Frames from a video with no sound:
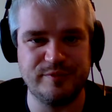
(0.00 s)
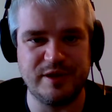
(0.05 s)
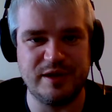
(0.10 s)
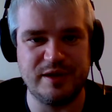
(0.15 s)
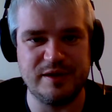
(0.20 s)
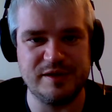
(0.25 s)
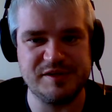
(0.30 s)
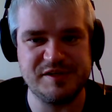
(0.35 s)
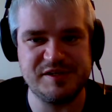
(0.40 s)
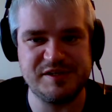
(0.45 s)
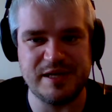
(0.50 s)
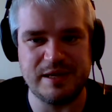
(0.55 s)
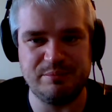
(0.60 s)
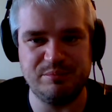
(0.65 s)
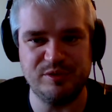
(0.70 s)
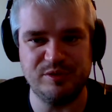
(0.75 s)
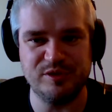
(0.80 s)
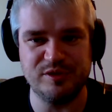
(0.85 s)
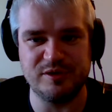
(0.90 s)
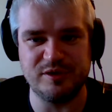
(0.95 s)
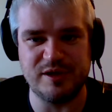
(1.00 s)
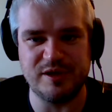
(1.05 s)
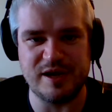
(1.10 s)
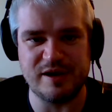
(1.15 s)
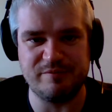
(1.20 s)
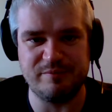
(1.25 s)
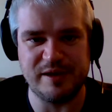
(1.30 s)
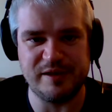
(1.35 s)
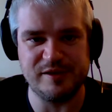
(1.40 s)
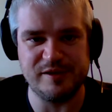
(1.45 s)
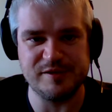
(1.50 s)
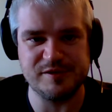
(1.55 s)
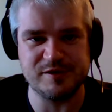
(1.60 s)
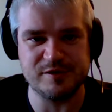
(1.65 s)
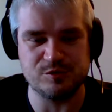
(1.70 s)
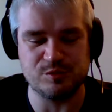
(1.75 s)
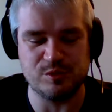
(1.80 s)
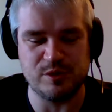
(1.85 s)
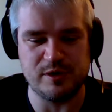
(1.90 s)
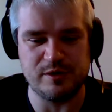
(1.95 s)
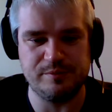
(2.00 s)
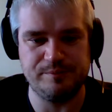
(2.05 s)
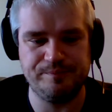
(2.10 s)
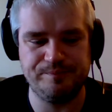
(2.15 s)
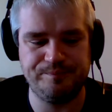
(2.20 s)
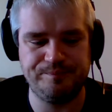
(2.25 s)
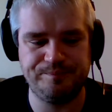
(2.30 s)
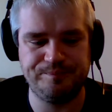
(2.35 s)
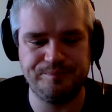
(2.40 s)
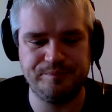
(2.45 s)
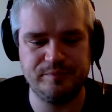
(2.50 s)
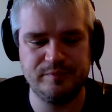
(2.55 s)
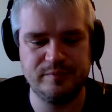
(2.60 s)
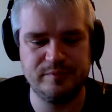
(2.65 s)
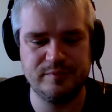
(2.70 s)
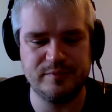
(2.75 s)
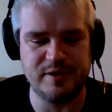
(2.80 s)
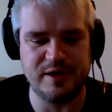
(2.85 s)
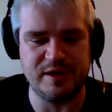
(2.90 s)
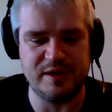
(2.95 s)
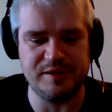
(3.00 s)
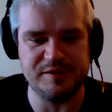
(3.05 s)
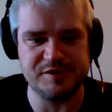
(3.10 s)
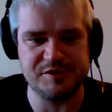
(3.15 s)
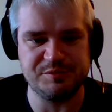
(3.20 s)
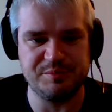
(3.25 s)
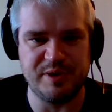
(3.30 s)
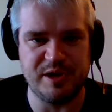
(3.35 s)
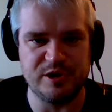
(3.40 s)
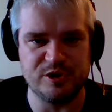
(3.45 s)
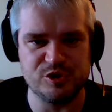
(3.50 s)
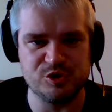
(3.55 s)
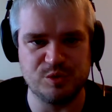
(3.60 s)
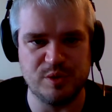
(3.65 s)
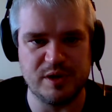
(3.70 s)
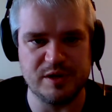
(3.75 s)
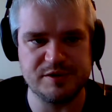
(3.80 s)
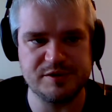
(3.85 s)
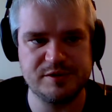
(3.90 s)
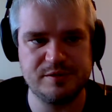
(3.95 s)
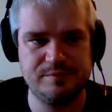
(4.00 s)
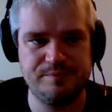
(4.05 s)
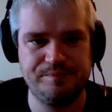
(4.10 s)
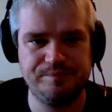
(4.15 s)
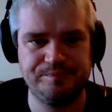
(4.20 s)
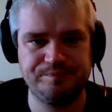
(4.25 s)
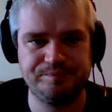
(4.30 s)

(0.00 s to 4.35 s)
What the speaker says: a staple in a lot of my lists as well, the smaller squads.